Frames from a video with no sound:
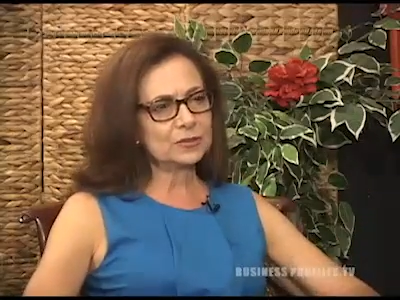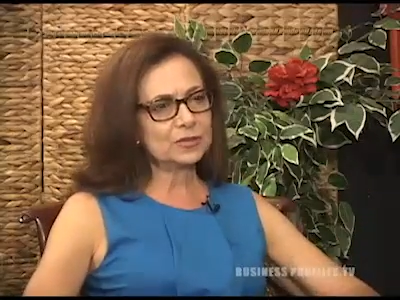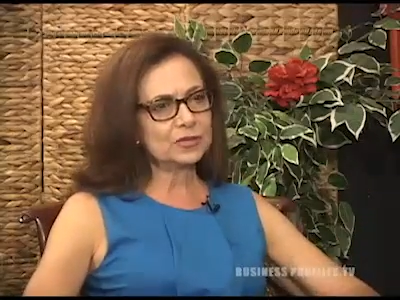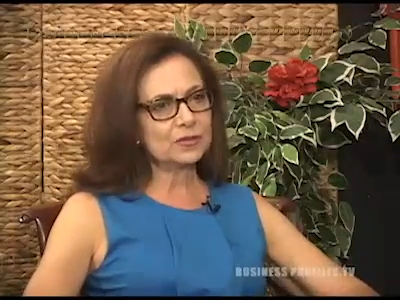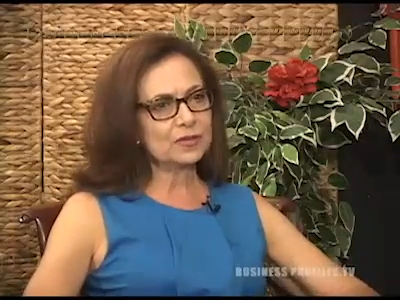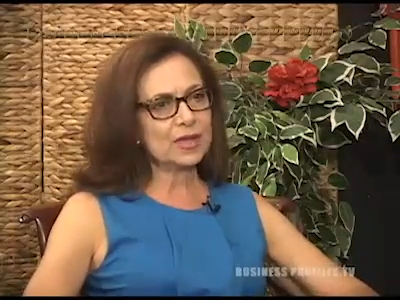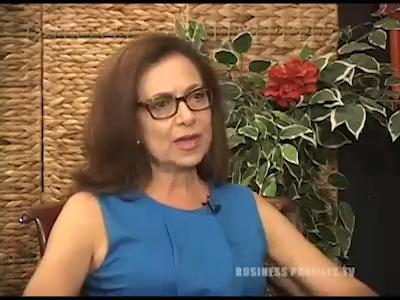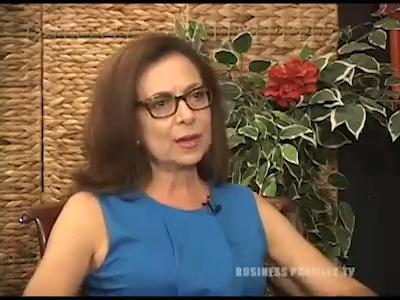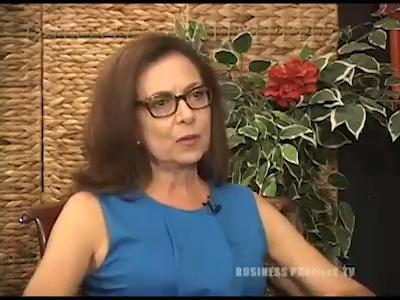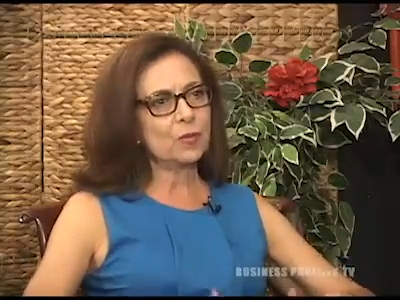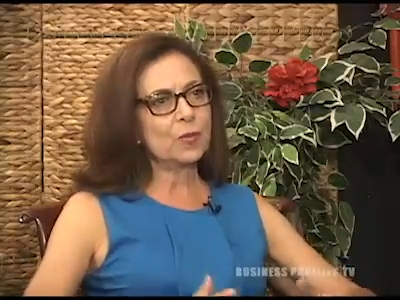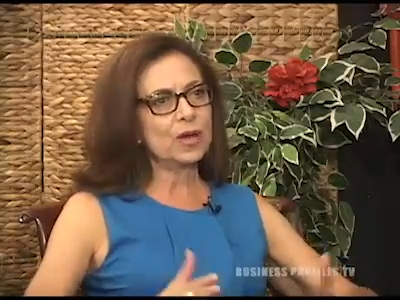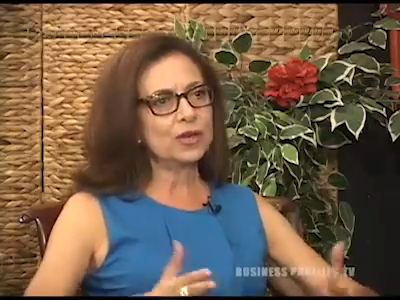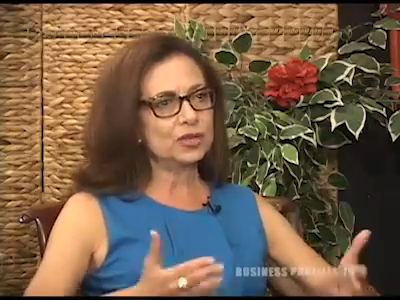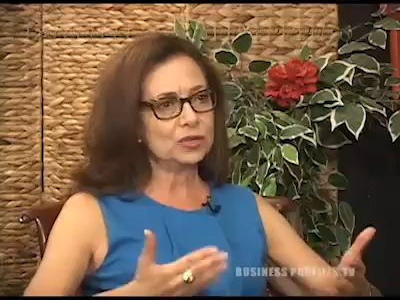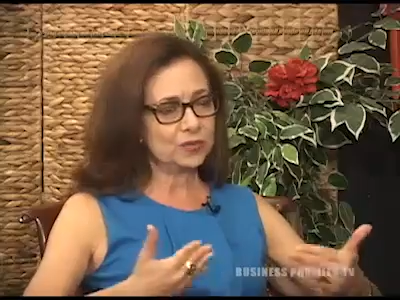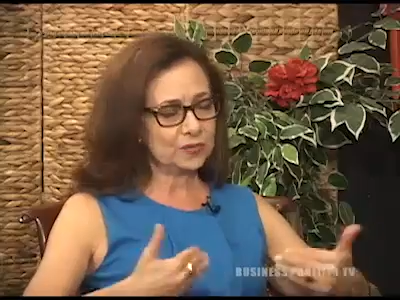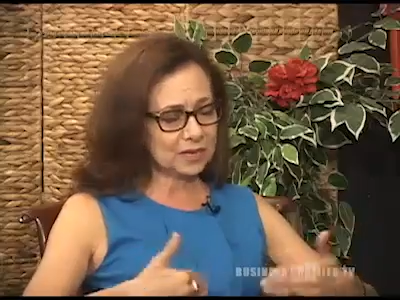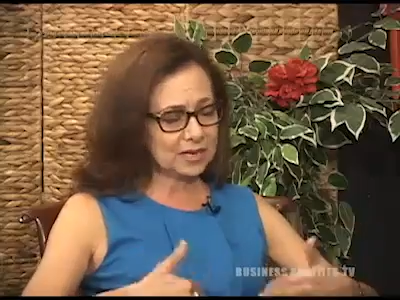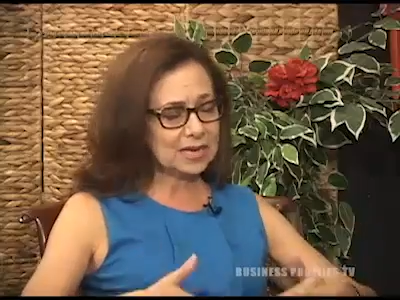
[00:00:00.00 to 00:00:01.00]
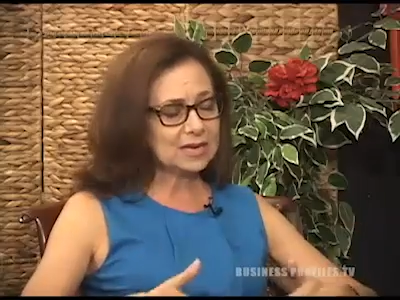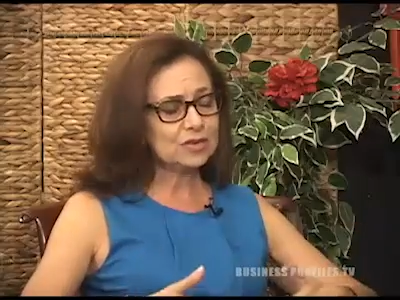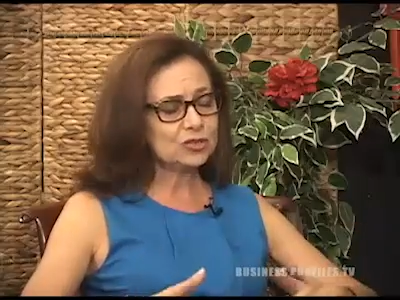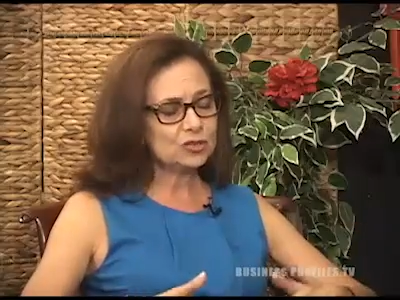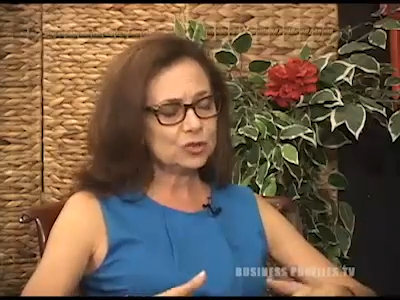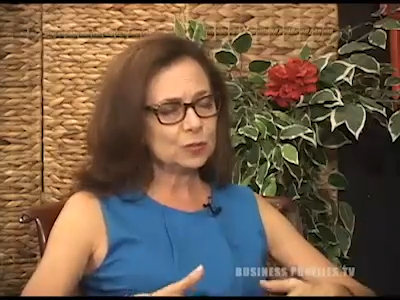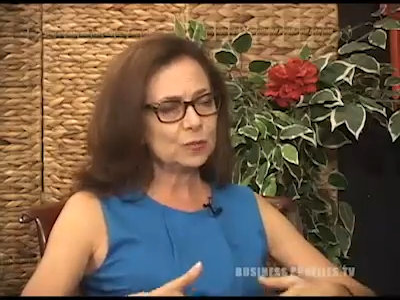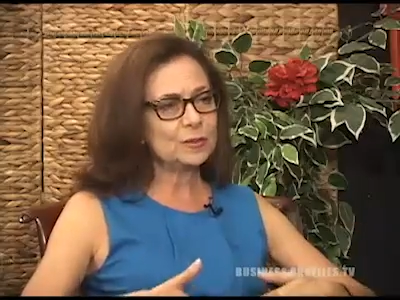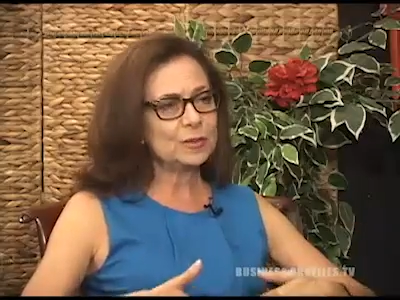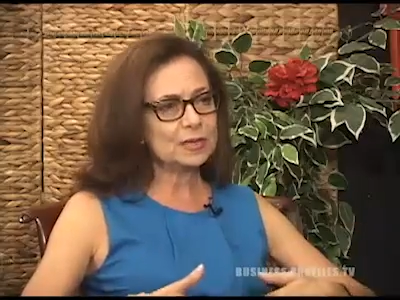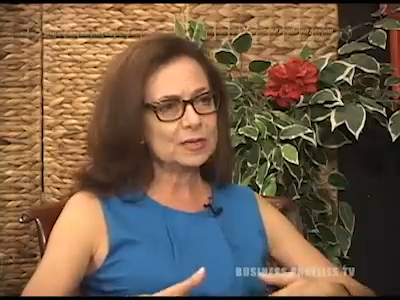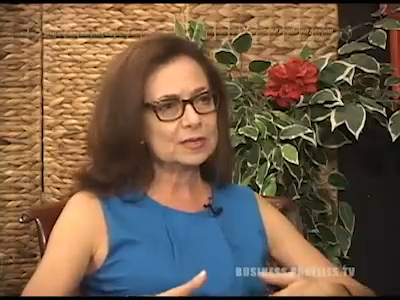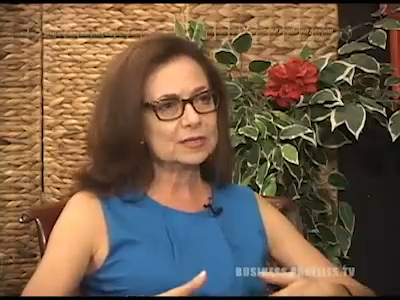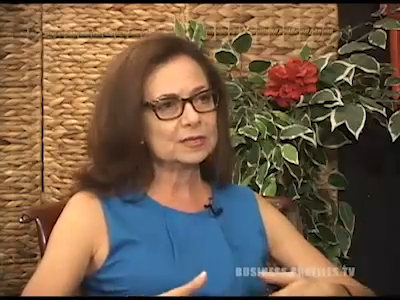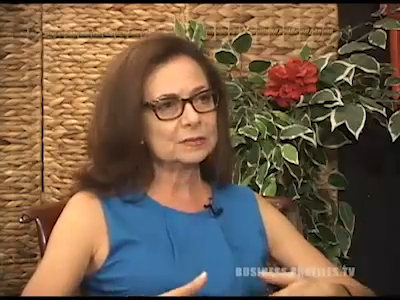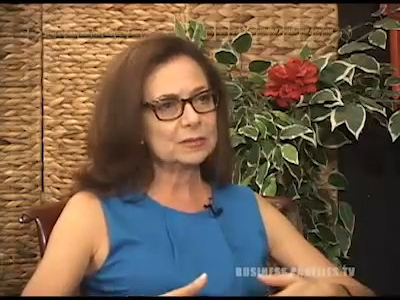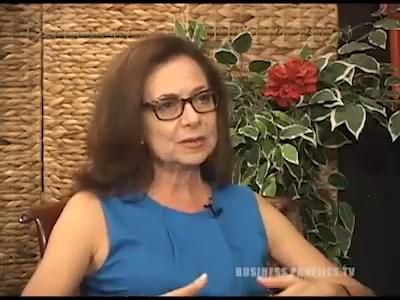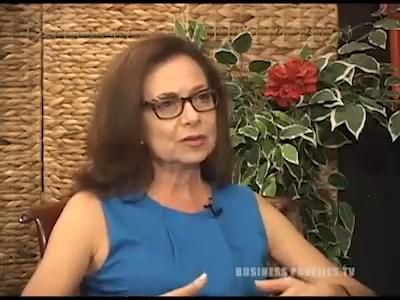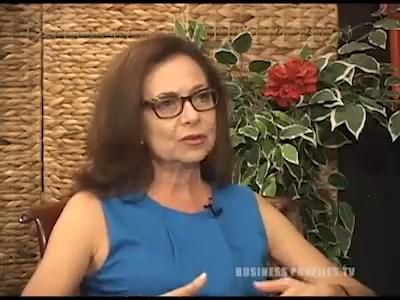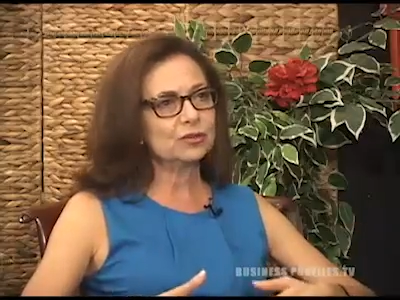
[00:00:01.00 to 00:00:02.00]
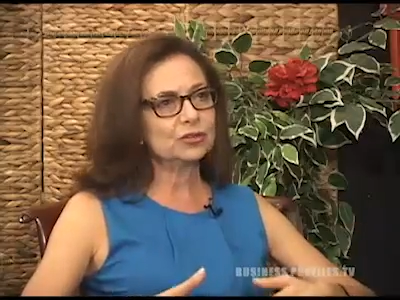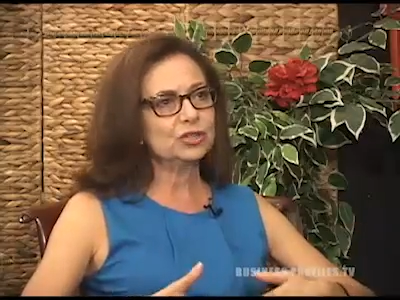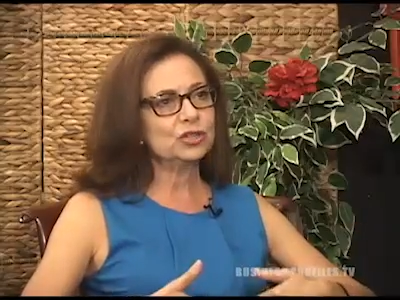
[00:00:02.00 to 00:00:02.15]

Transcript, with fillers: so that when you've eaten your biggest meal,